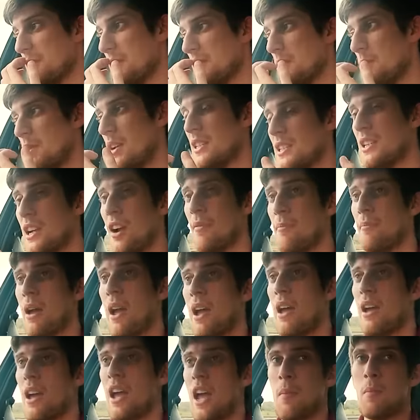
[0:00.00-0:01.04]
So basically I
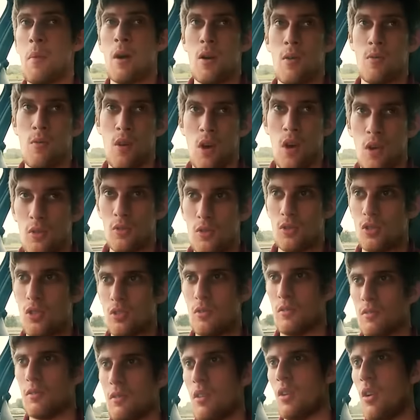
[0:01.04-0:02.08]
met Emma Roach
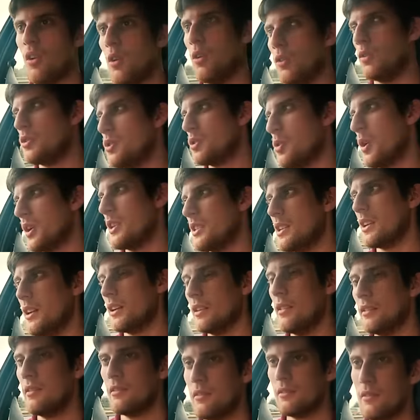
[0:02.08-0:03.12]
on
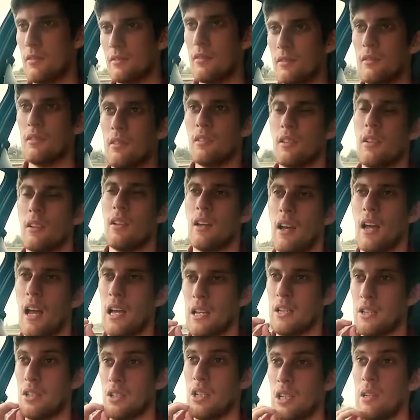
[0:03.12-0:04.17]
Twitter.
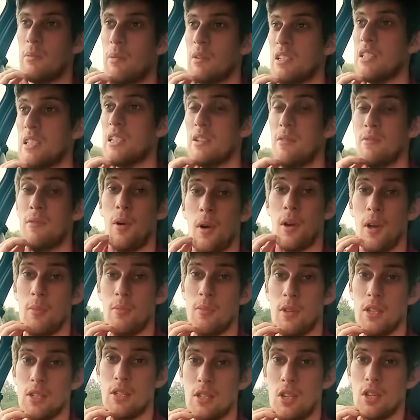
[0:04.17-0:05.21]
And she basically invited
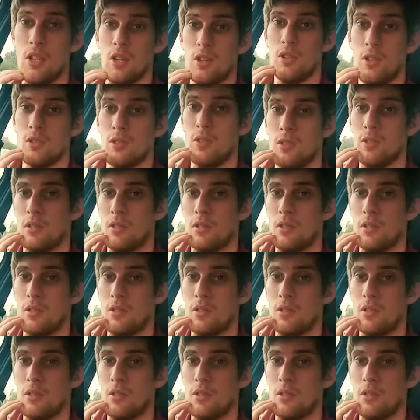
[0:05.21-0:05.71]
me to